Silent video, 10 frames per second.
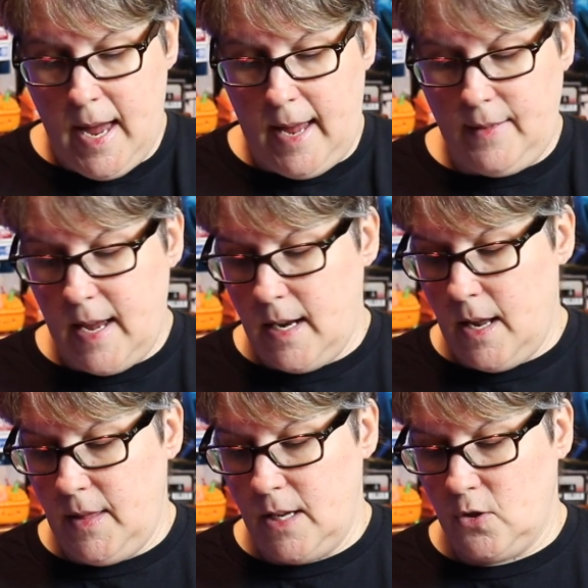And then
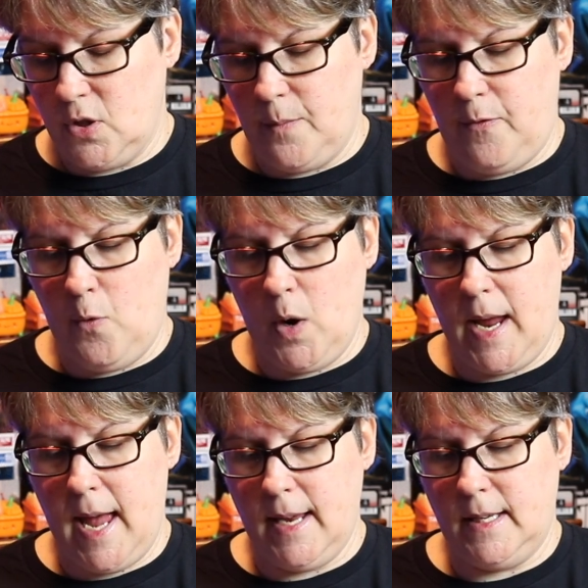these are some
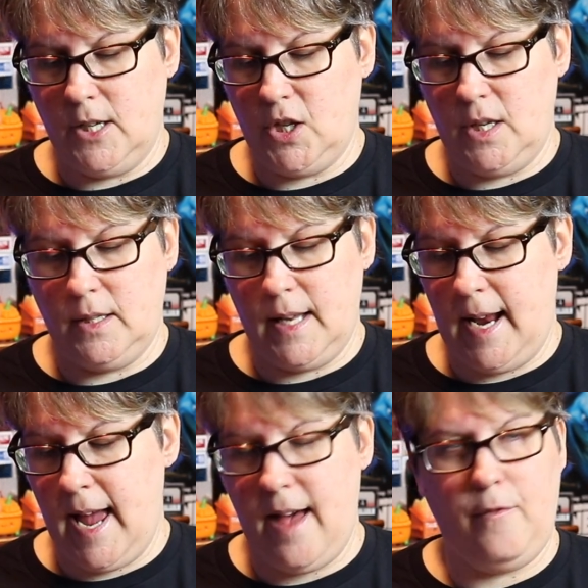4K editions that
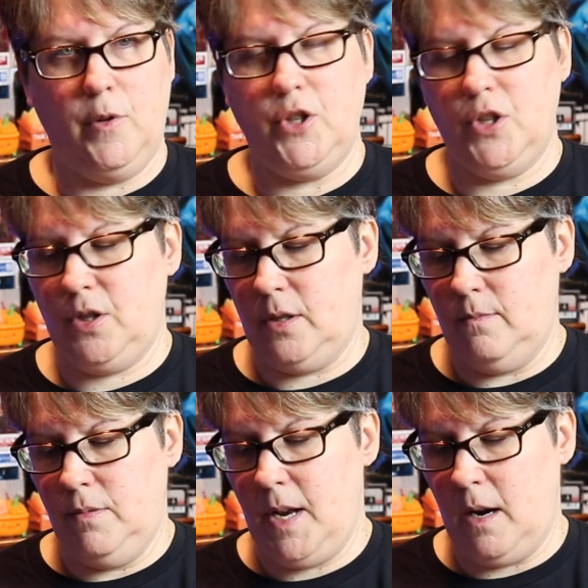I have, which,
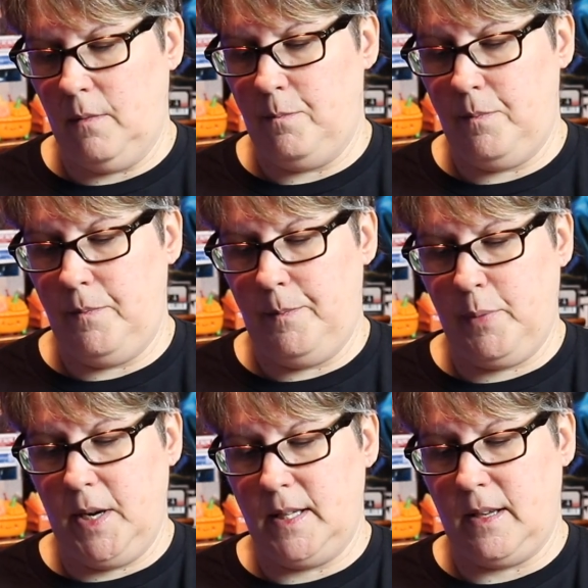you know,
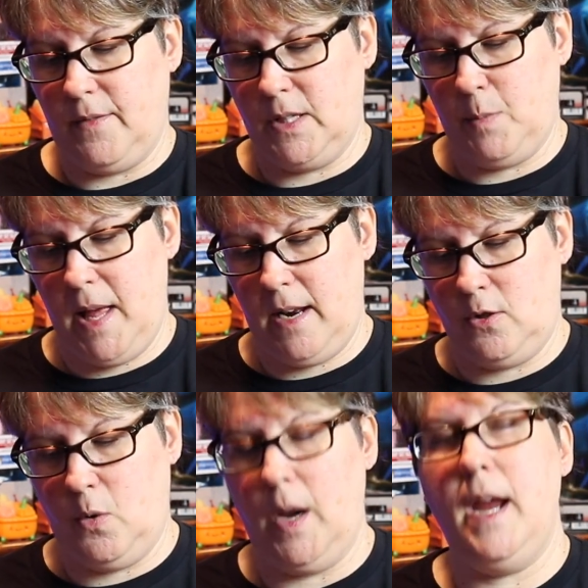pretty
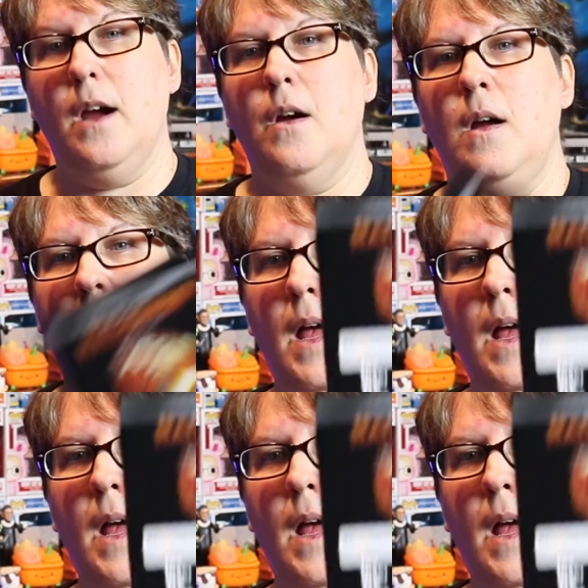self-explanatory here.